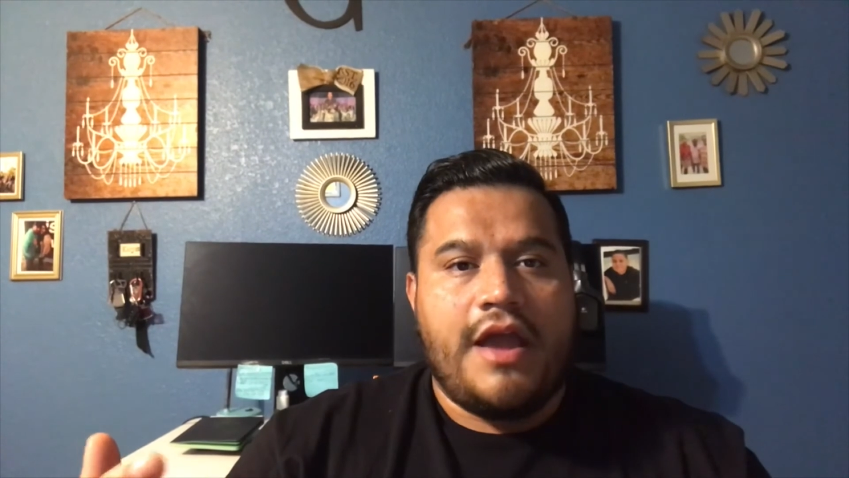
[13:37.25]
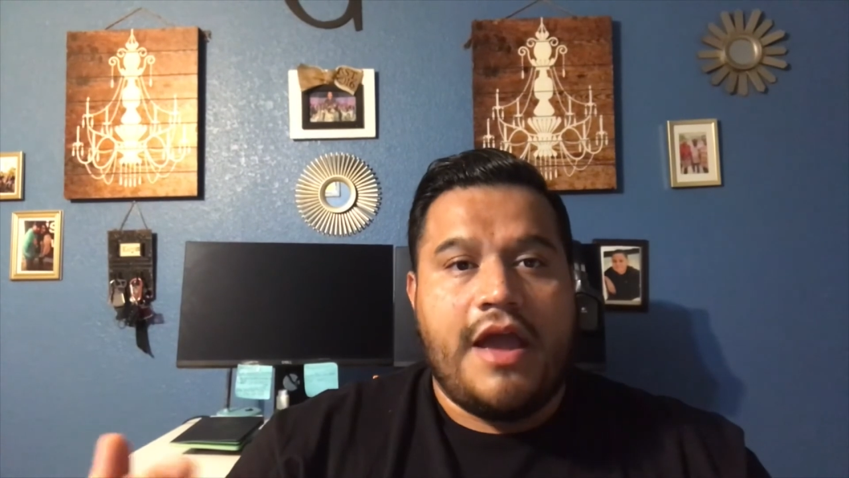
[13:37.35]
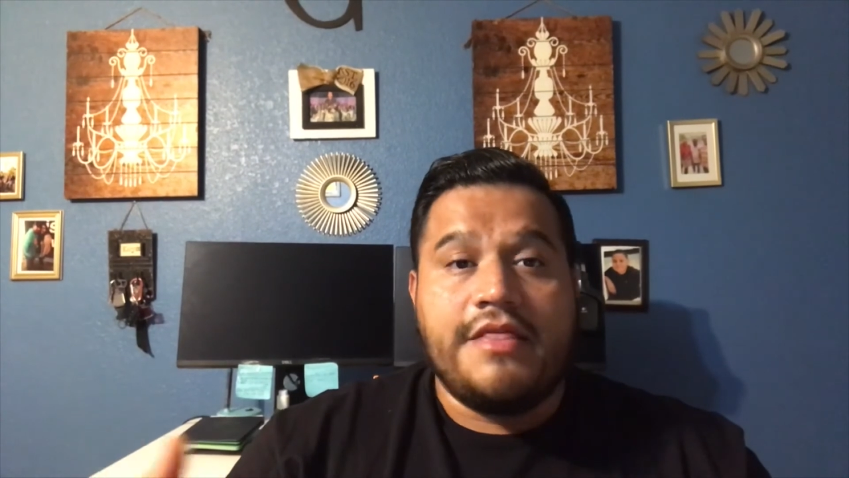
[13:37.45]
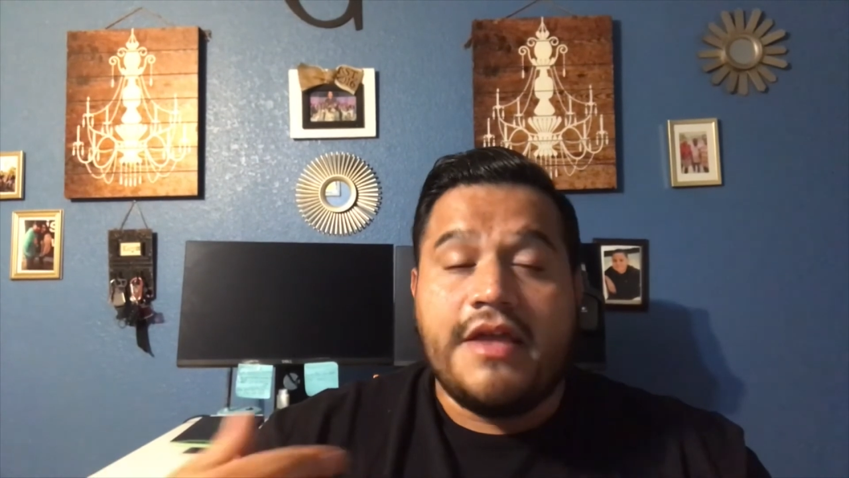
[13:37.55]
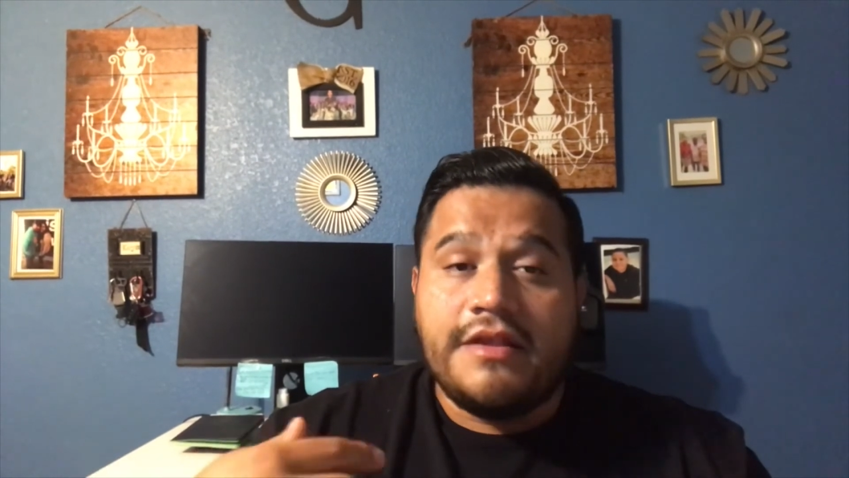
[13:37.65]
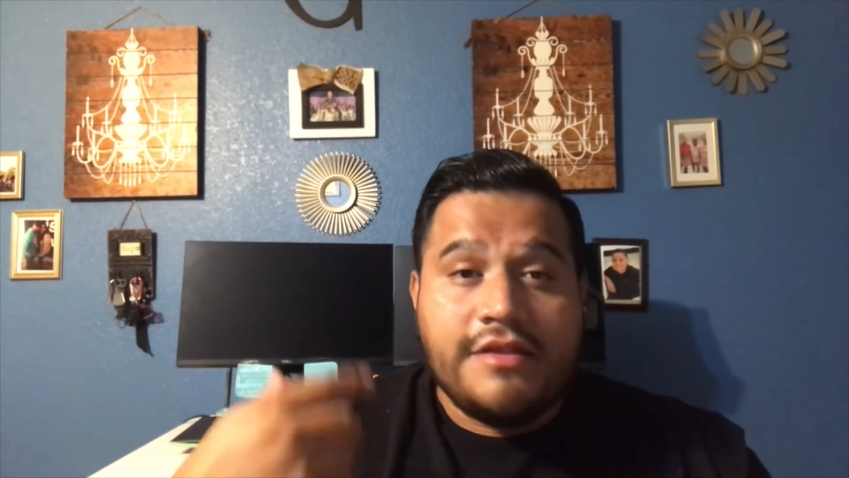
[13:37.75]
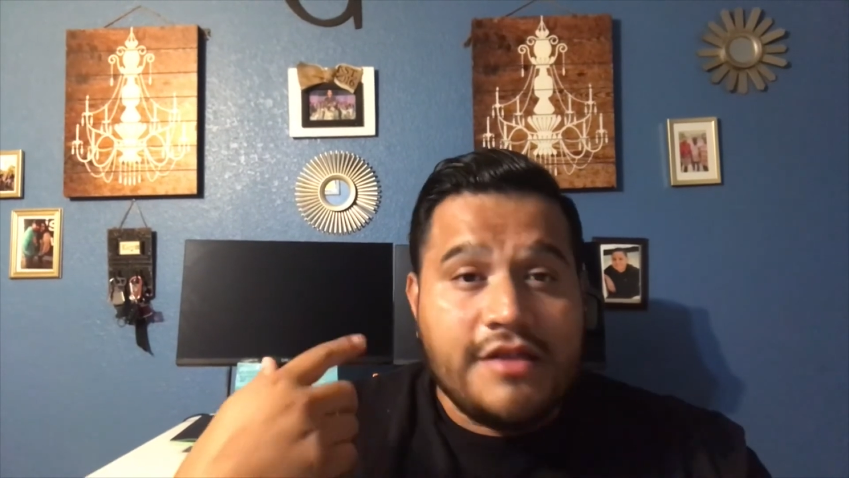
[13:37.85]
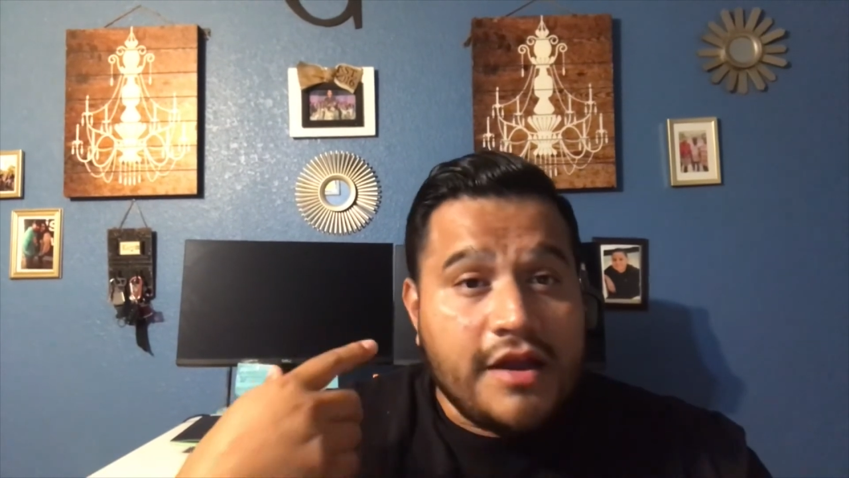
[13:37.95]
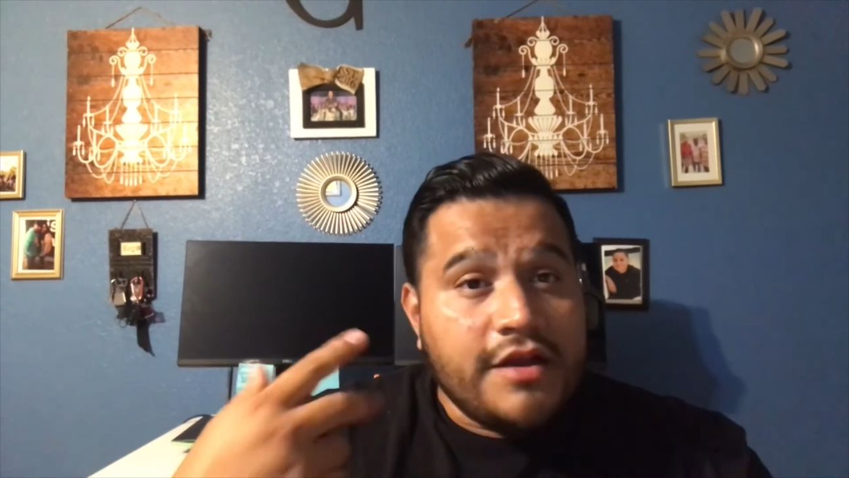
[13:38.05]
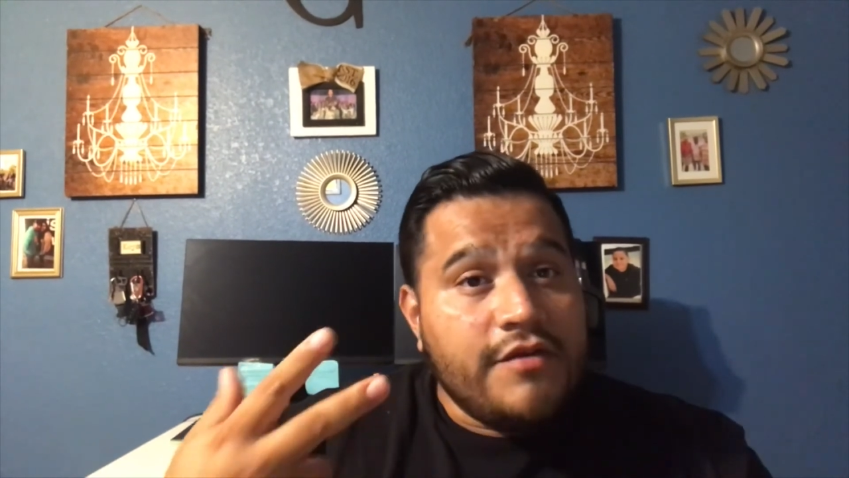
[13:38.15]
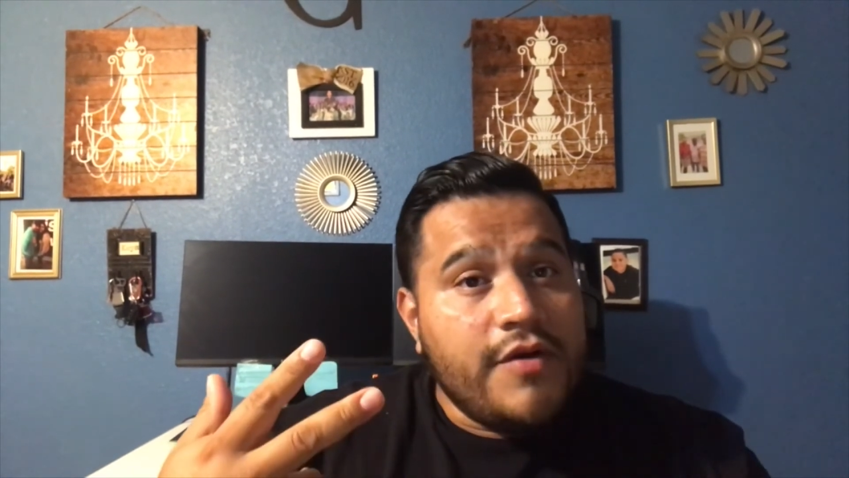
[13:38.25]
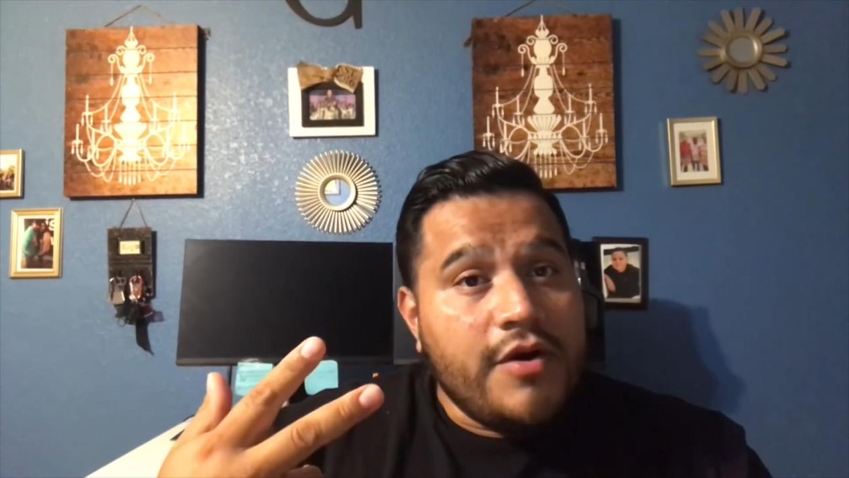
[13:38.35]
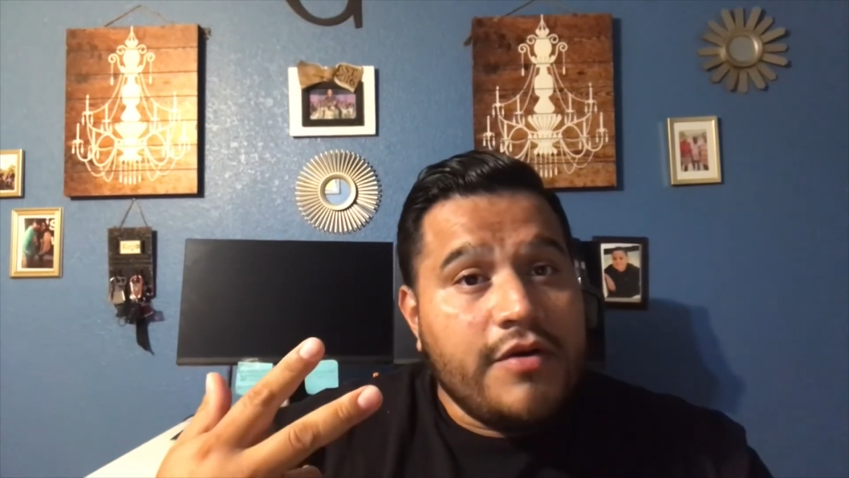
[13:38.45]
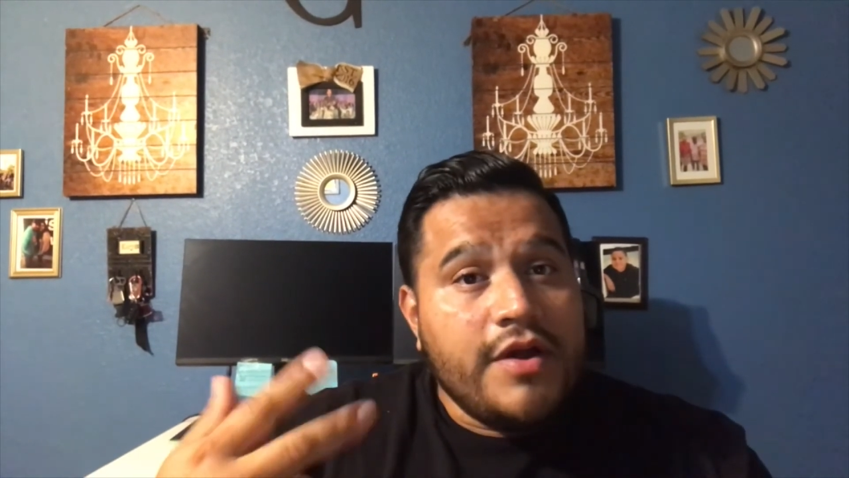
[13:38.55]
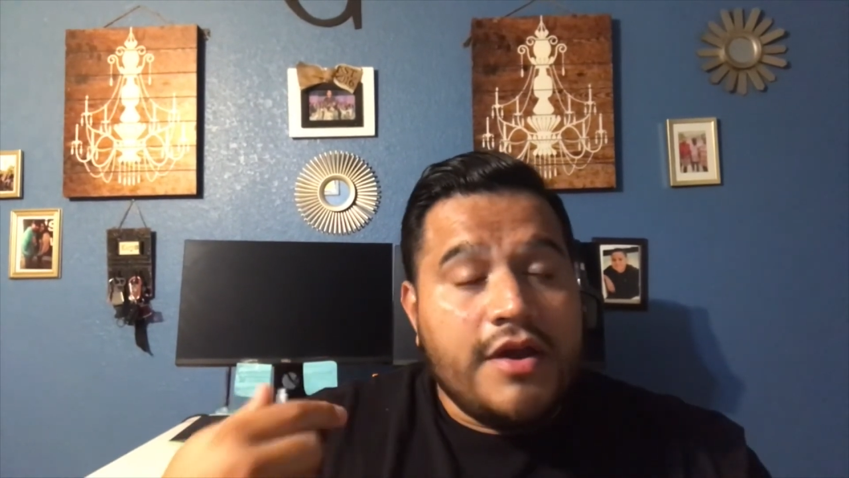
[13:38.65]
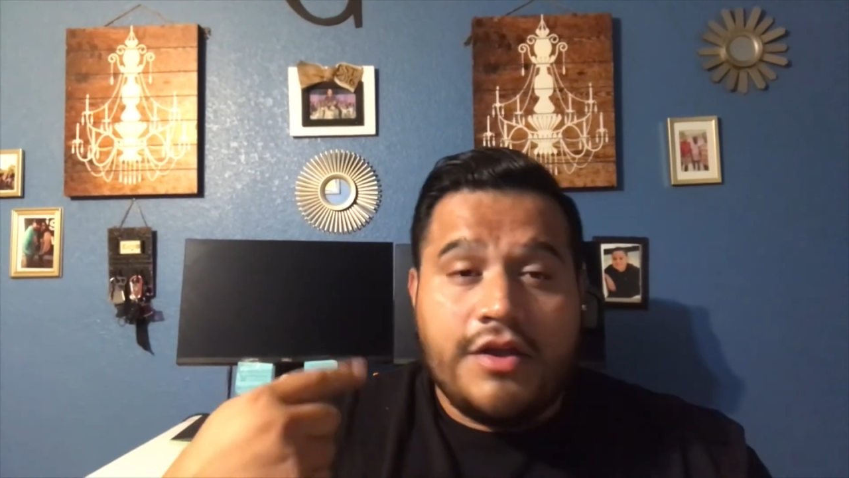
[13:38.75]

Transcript: And then second of all,